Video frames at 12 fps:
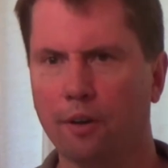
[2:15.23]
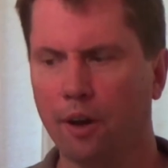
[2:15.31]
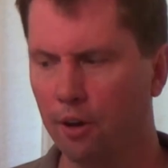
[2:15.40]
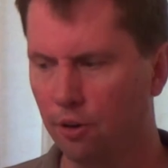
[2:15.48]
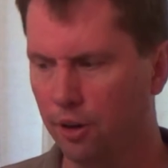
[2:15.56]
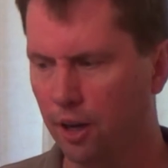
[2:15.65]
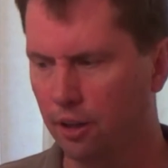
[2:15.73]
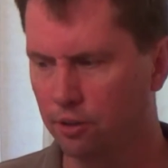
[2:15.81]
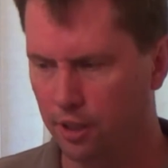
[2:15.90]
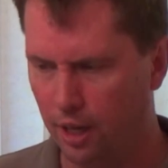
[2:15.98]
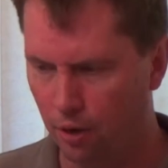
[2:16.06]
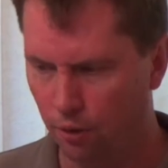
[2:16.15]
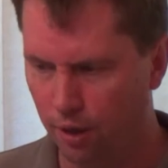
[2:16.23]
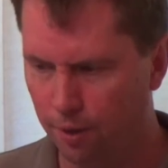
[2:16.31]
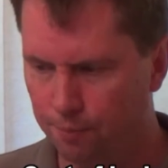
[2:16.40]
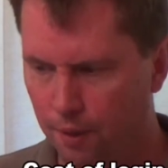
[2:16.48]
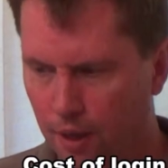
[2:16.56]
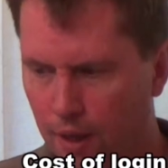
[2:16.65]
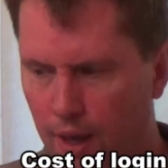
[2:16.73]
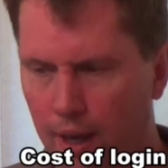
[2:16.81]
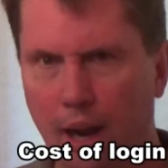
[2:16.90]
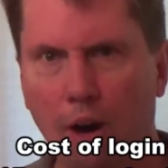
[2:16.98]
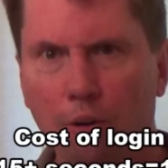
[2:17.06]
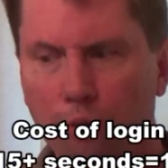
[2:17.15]
$100 an hour. And
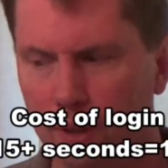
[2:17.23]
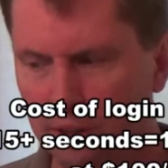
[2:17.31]
now if we